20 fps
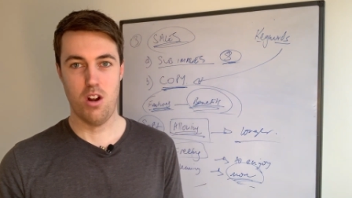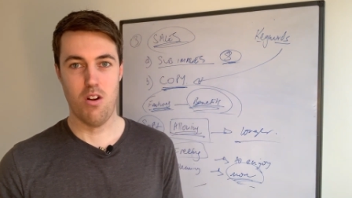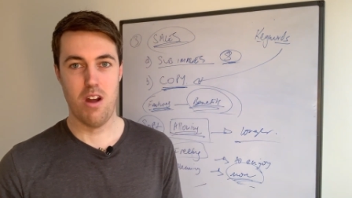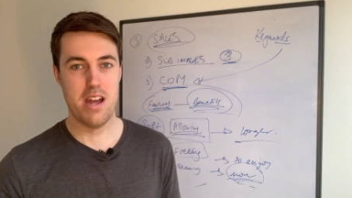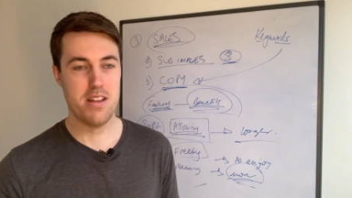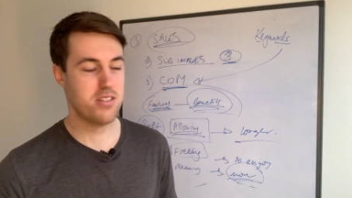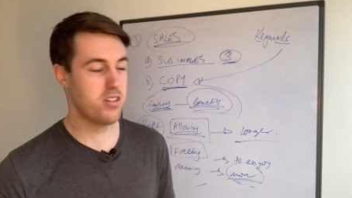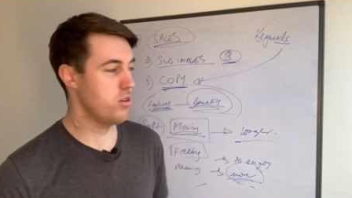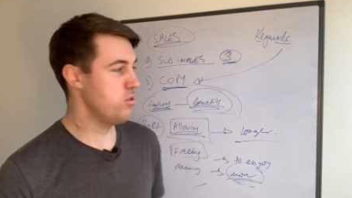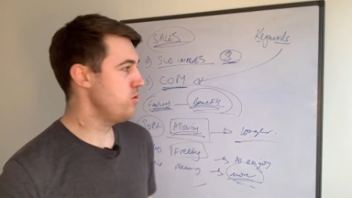All
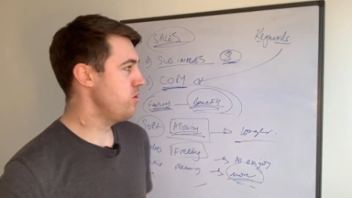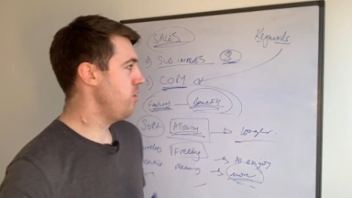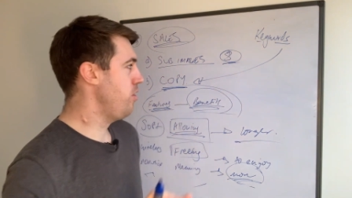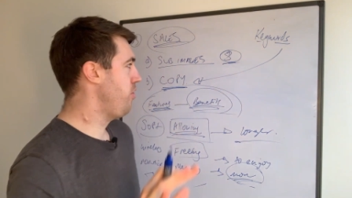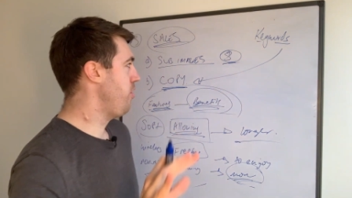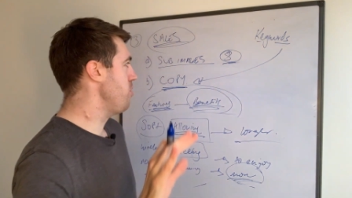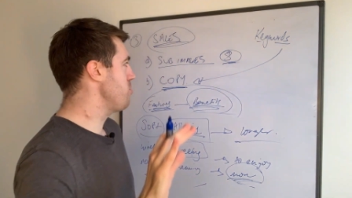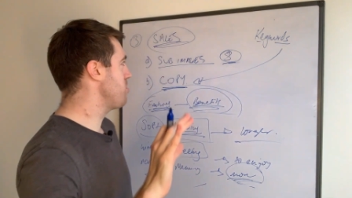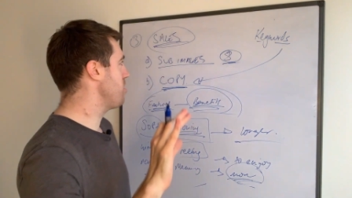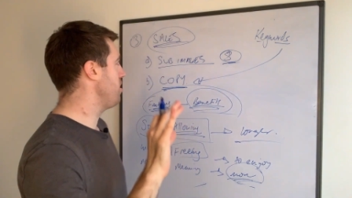right. So
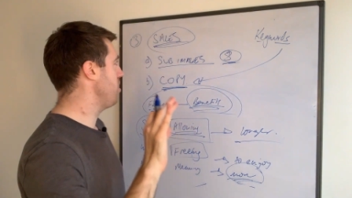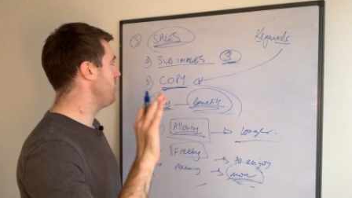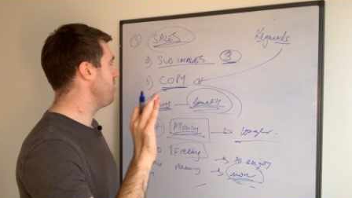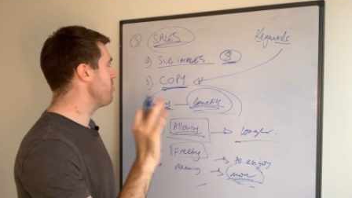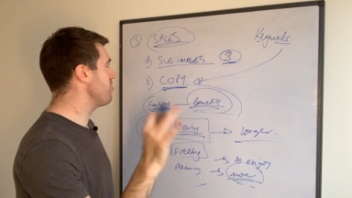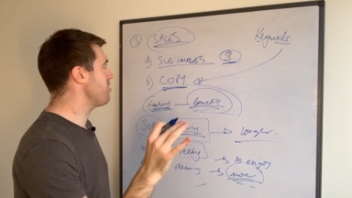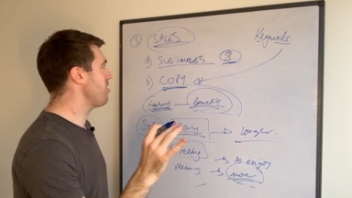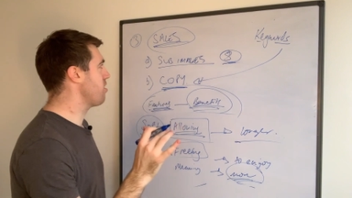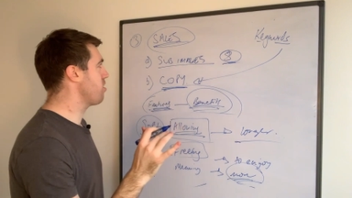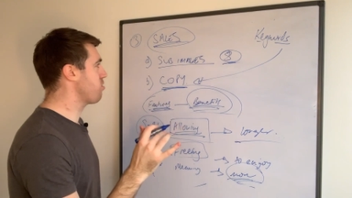those are the,
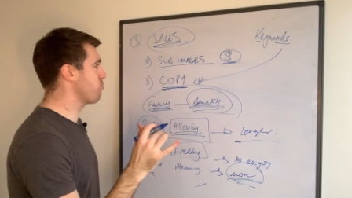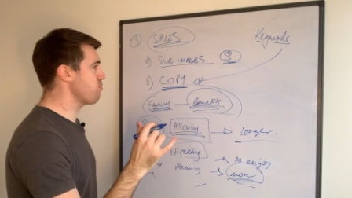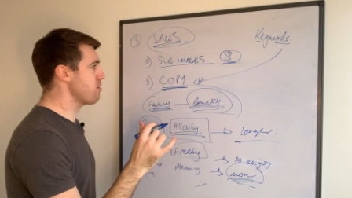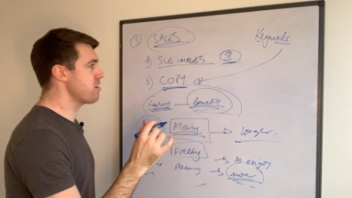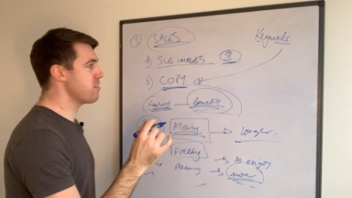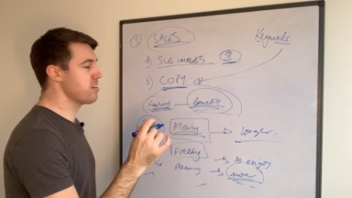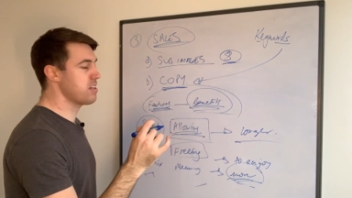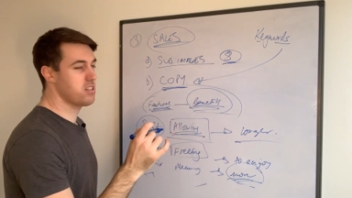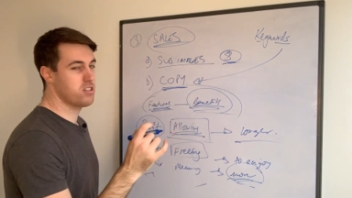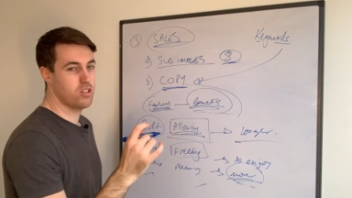those are the
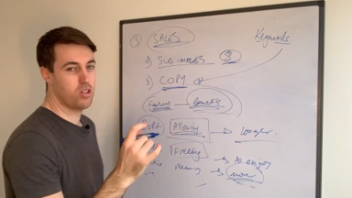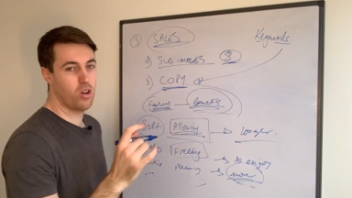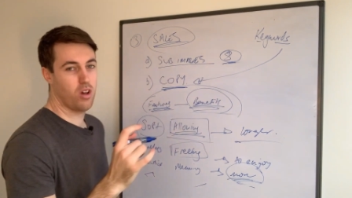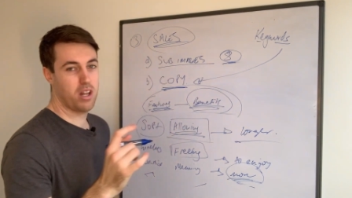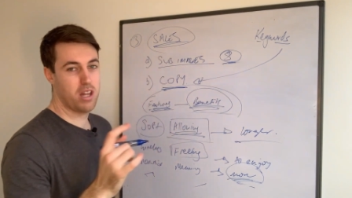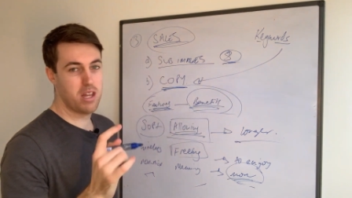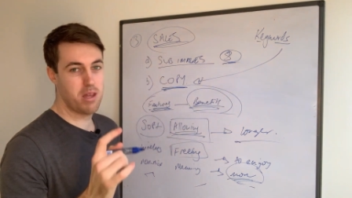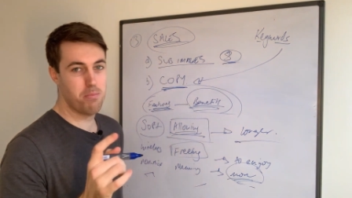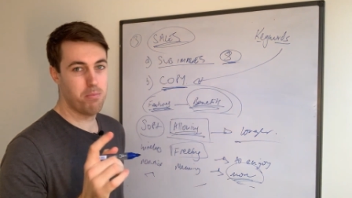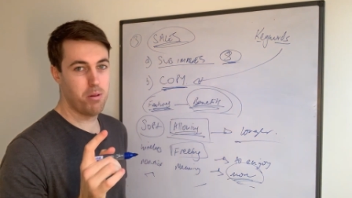three things you got
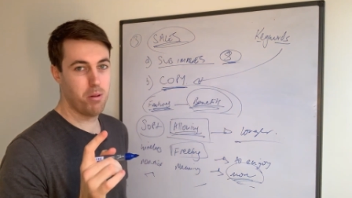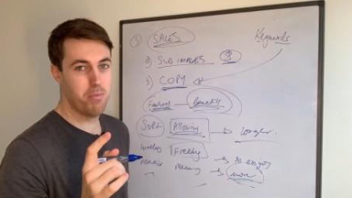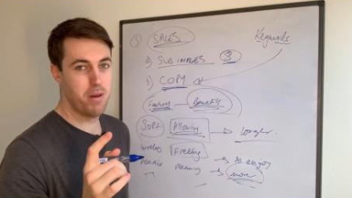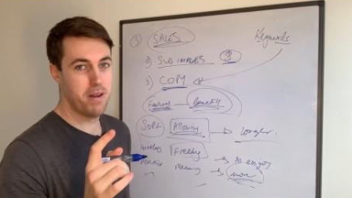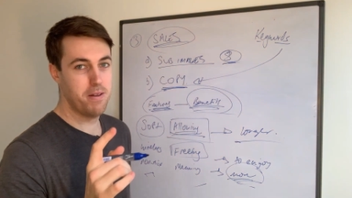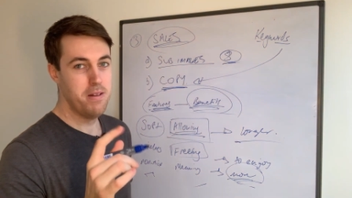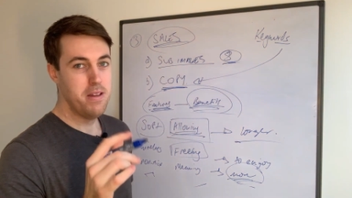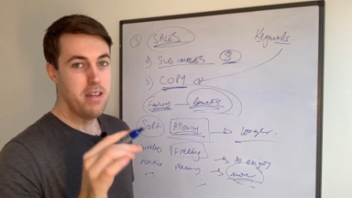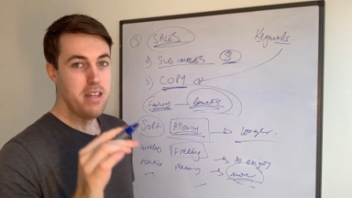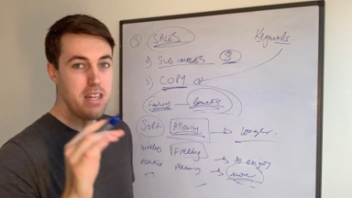to
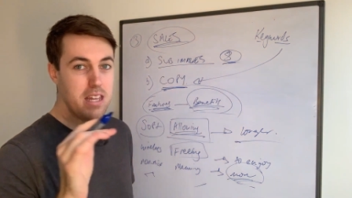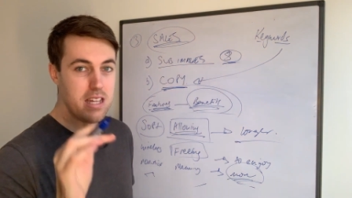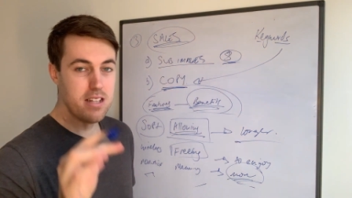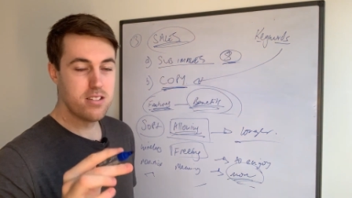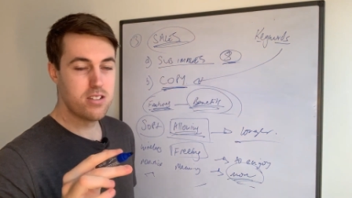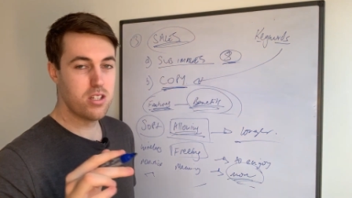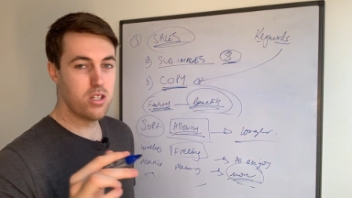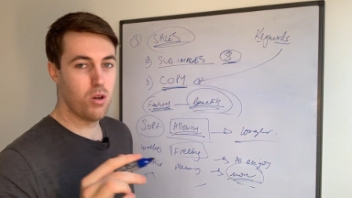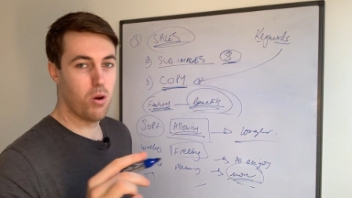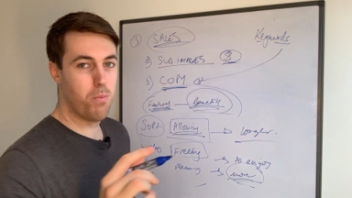implement
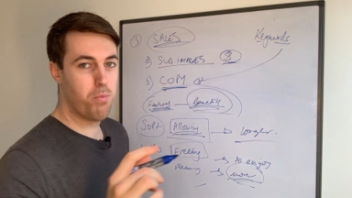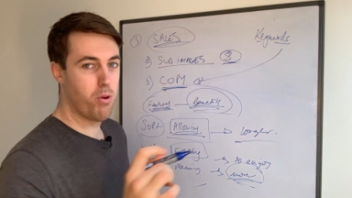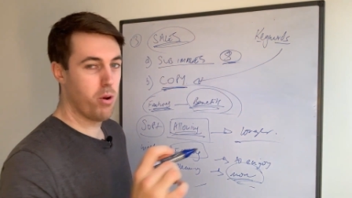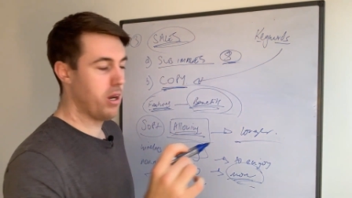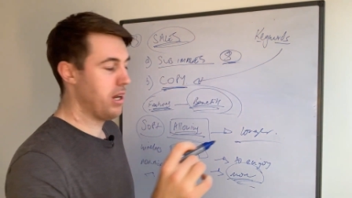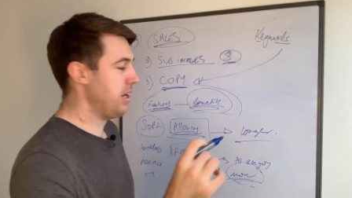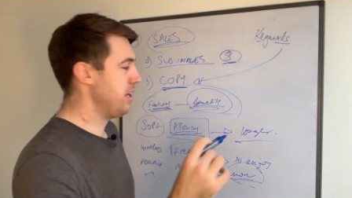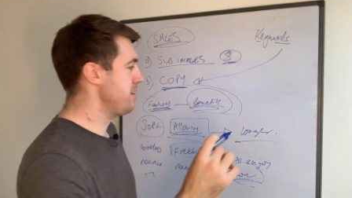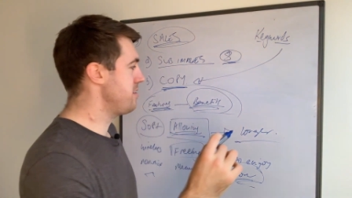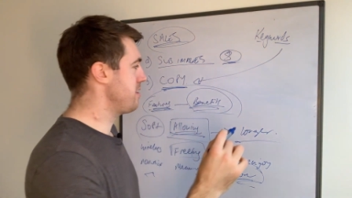into your
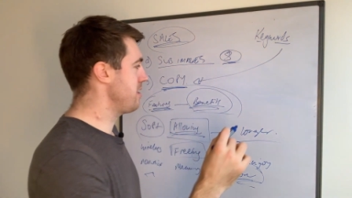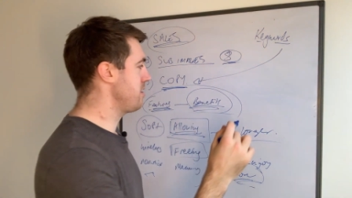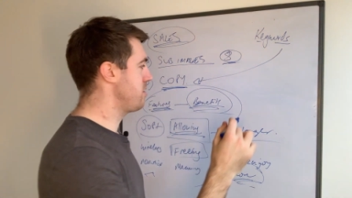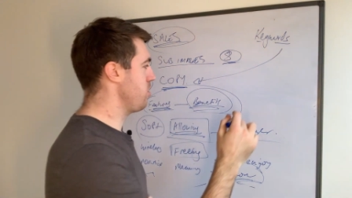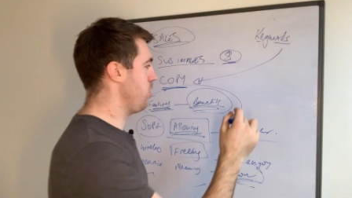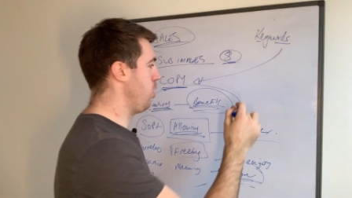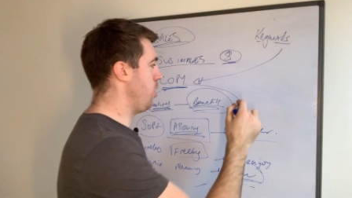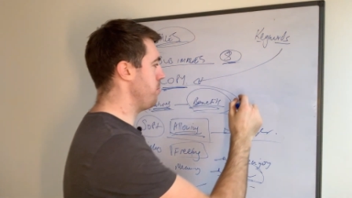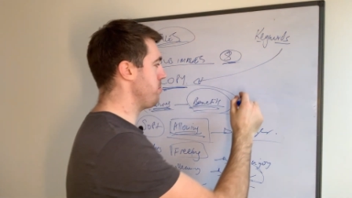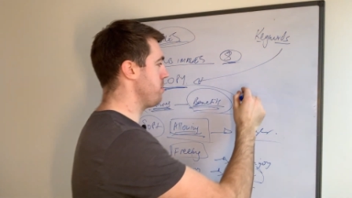product listing
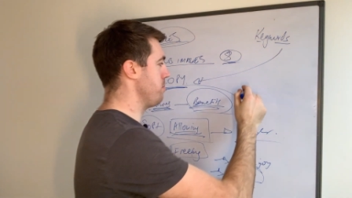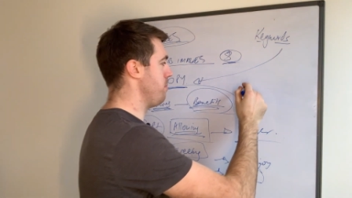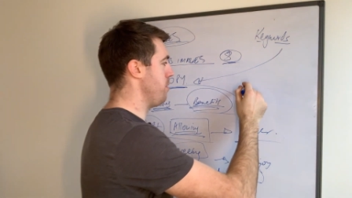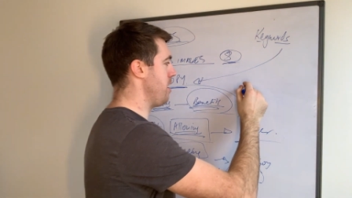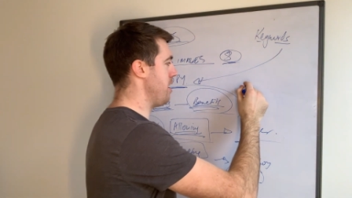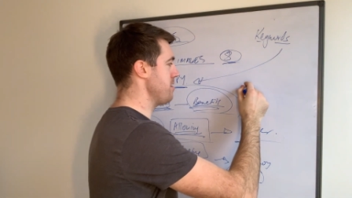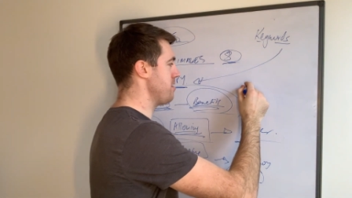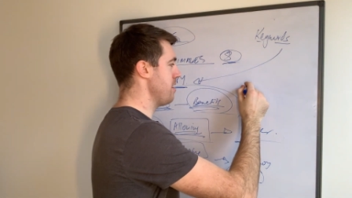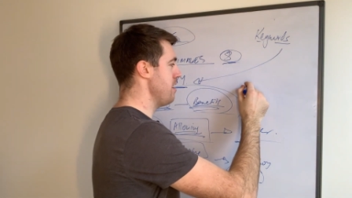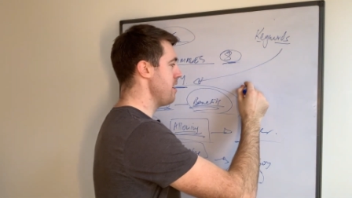to
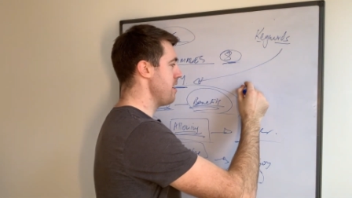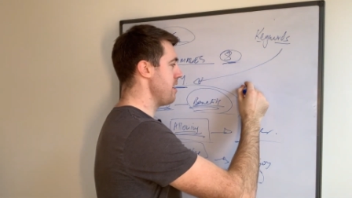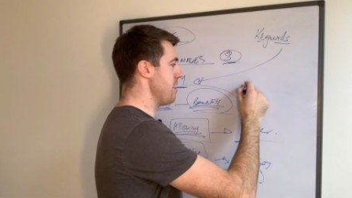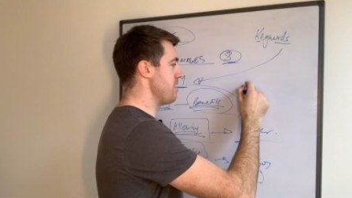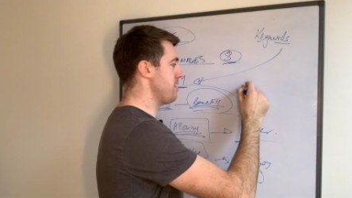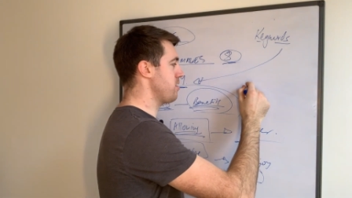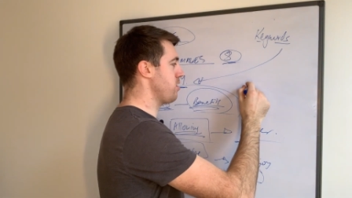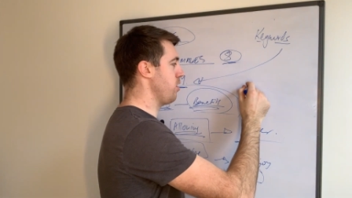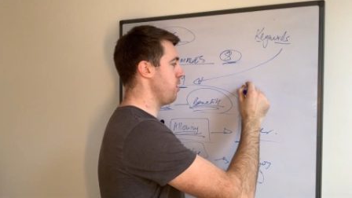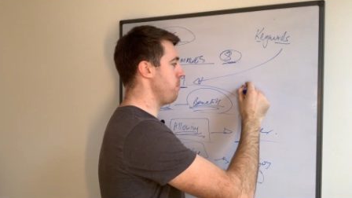optimize.
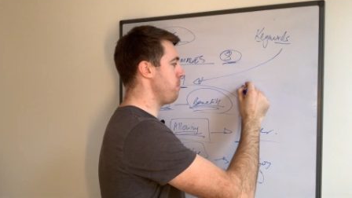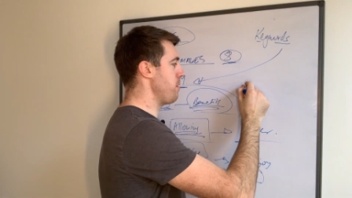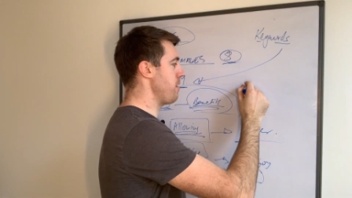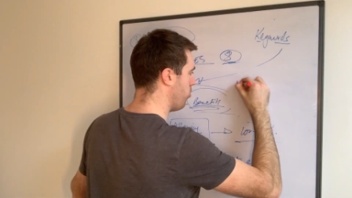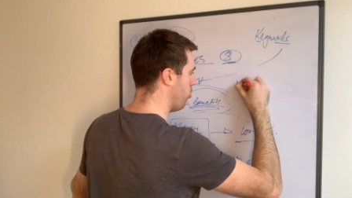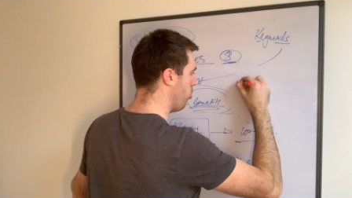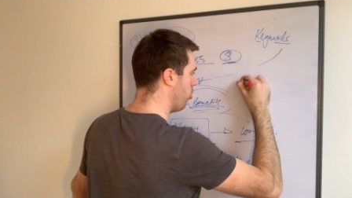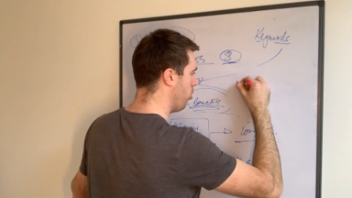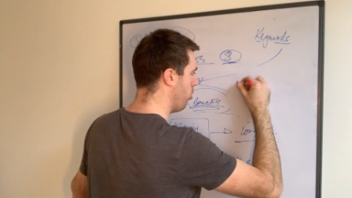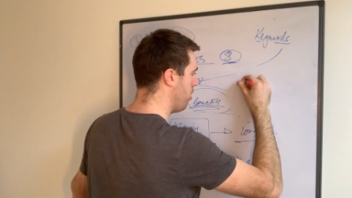It's got to be
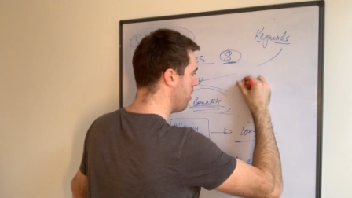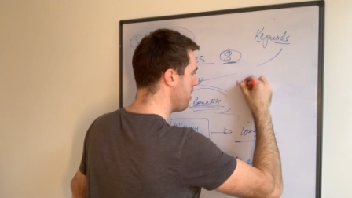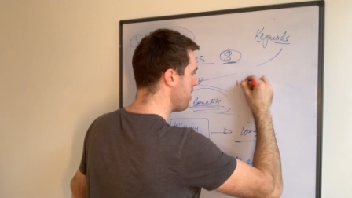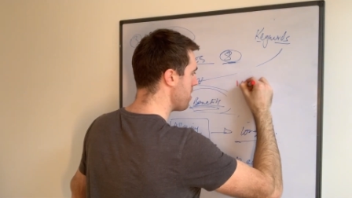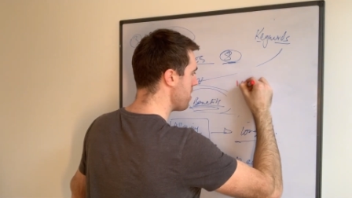for